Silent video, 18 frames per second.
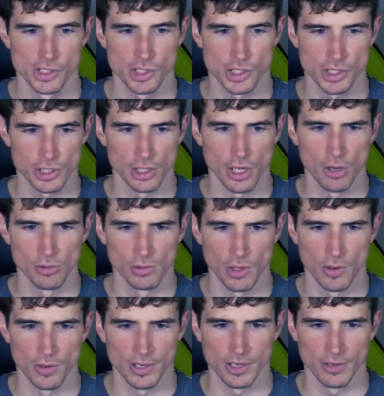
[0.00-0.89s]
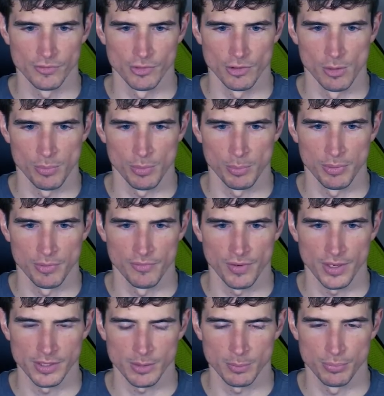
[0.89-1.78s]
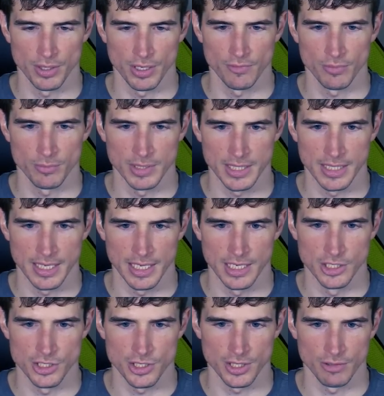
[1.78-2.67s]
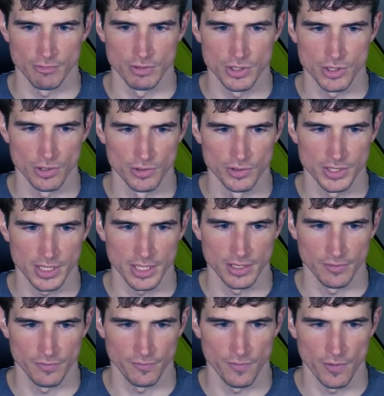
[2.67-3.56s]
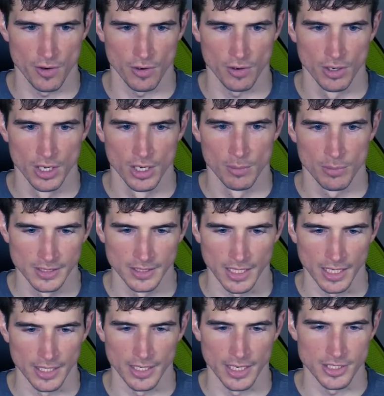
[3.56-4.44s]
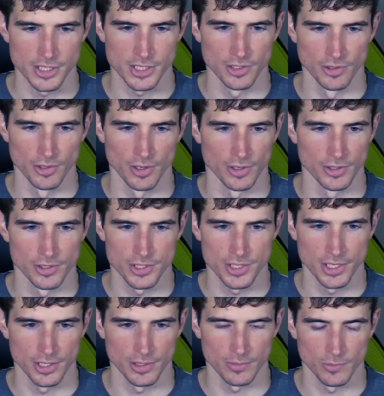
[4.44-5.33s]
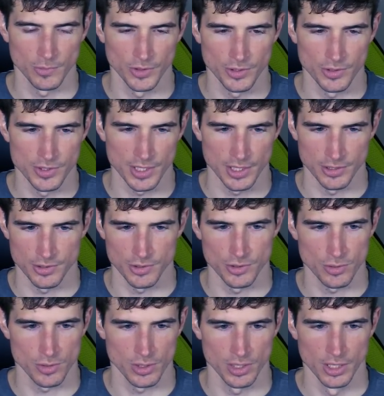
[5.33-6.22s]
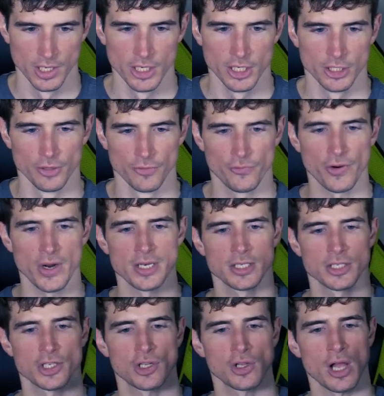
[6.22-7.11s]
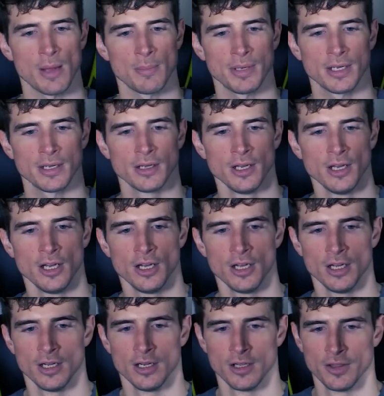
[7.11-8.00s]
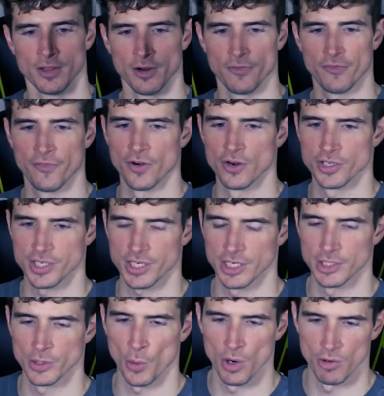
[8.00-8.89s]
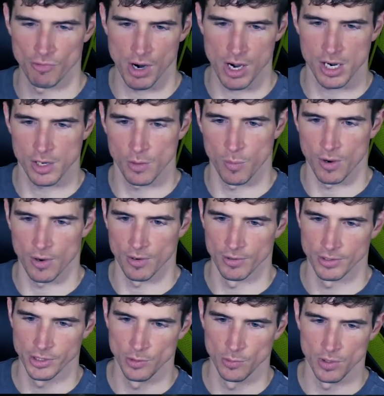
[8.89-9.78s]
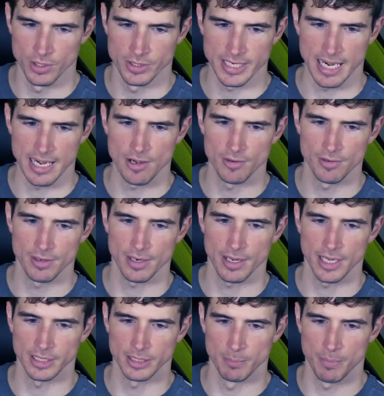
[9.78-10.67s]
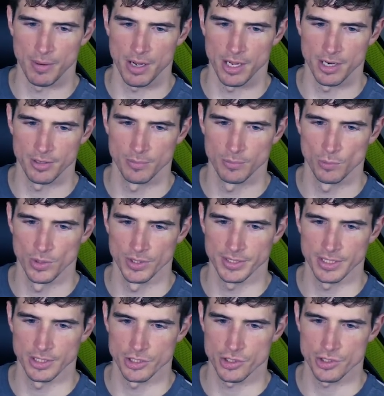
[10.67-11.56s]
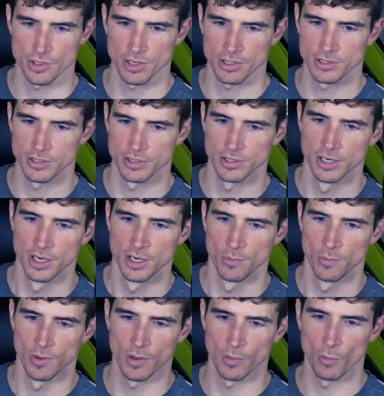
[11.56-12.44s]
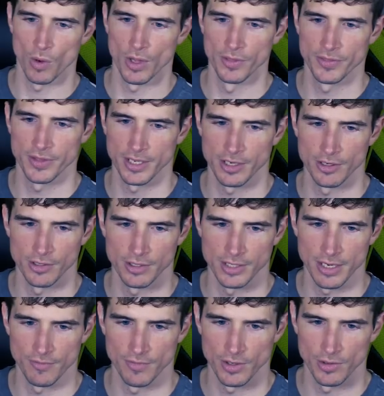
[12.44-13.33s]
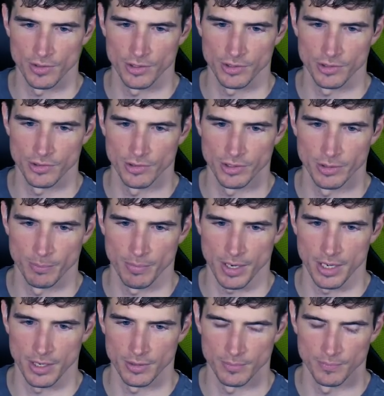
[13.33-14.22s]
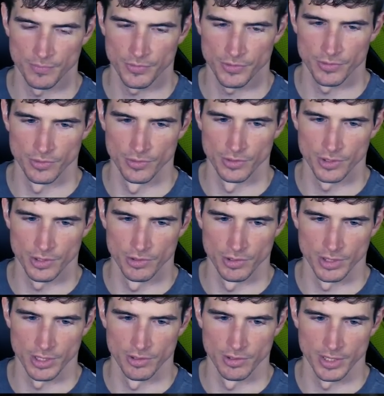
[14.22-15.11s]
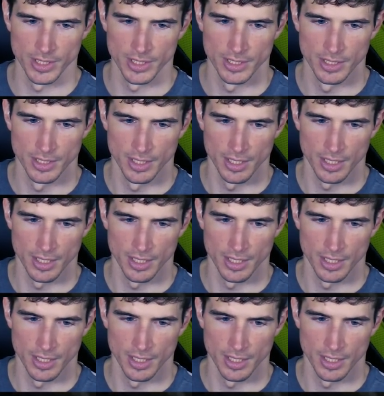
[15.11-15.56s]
Slow loading of the rope will prevent the brake from engaging, resulting in a fall. I still don't understand what those answers were. Your friend is climbing their first indoor rock wall. You are down at the bottom with the instructor. What one thing are you never going to do at the bottom through the gree-gree?